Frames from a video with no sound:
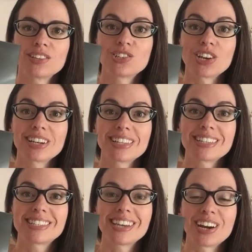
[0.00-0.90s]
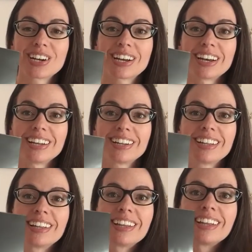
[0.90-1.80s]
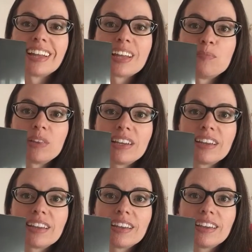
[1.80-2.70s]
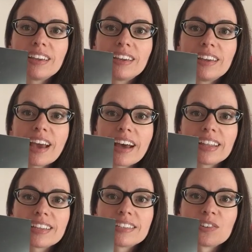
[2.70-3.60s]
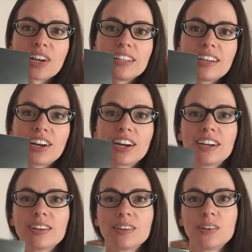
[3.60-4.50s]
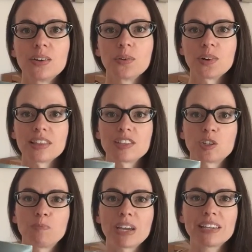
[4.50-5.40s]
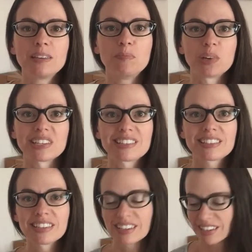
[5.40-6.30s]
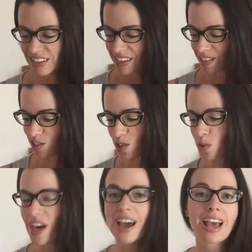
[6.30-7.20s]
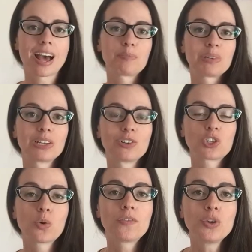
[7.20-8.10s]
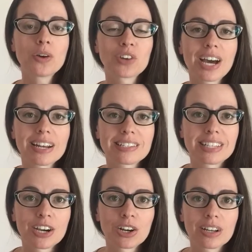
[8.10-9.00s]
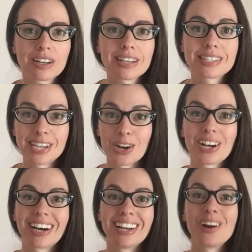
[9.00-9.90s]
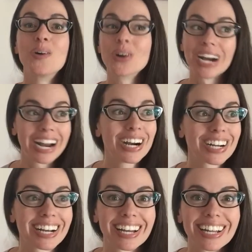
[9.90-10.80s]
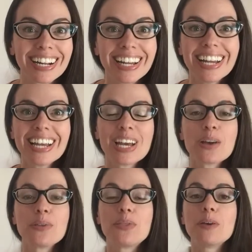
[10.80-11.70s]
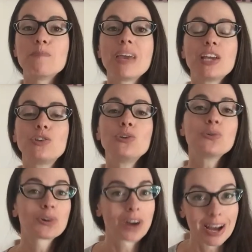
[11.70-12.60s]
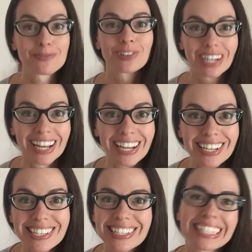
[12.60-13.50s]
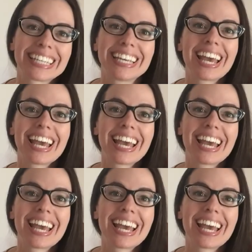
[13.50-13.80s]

chunk of the stair cut. That'd be, yeah, that's it right there. One of the spiky bits. So that happened. So if you ever got a stair, a stair cut or a haircut, that made you cry for days,